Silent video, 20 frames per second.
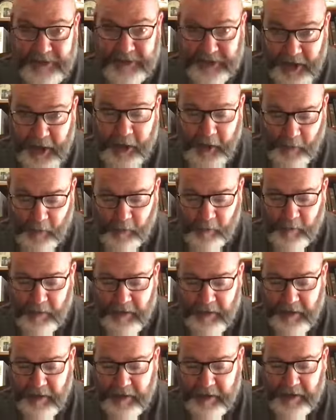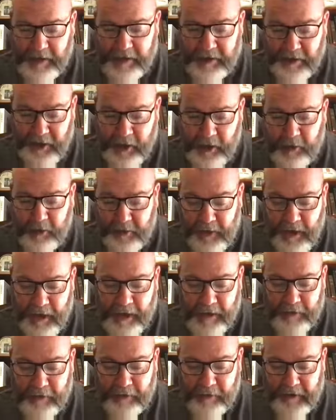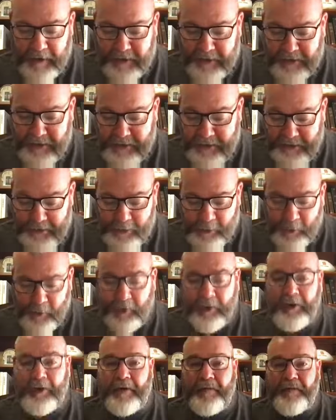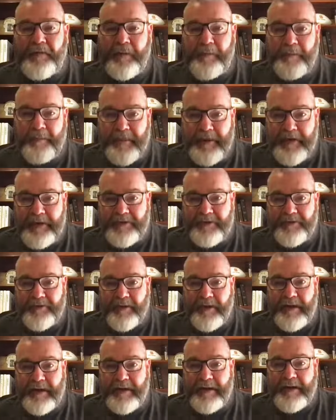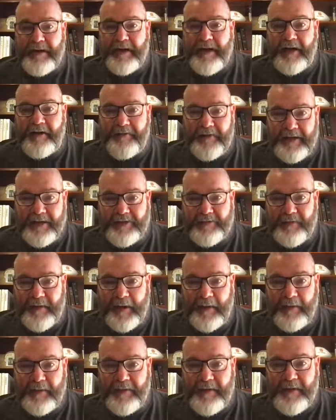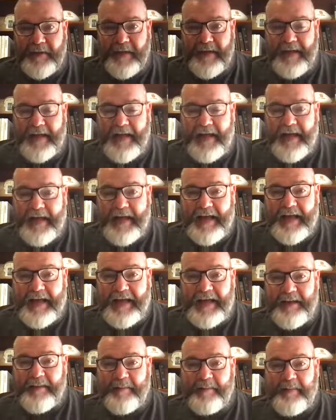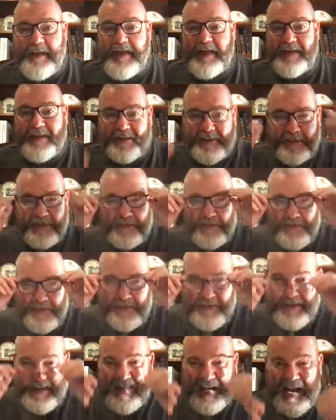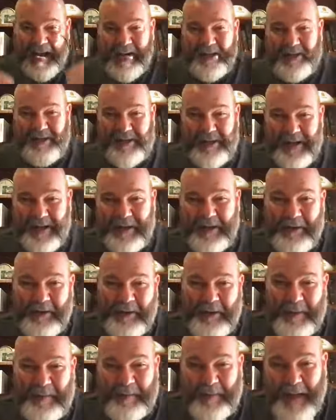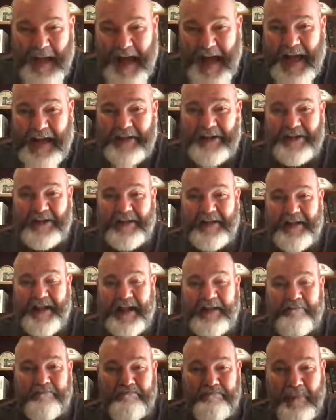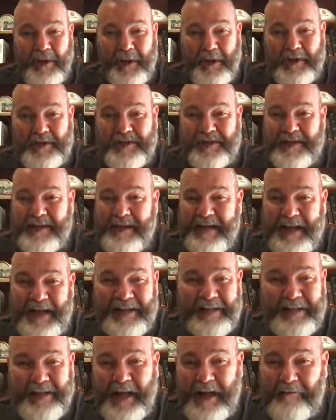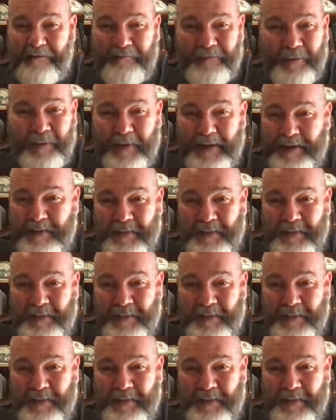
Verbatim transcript: soul could no longer endure the misery of Israel. Man, do you see God's tender compassion and mercy and love for his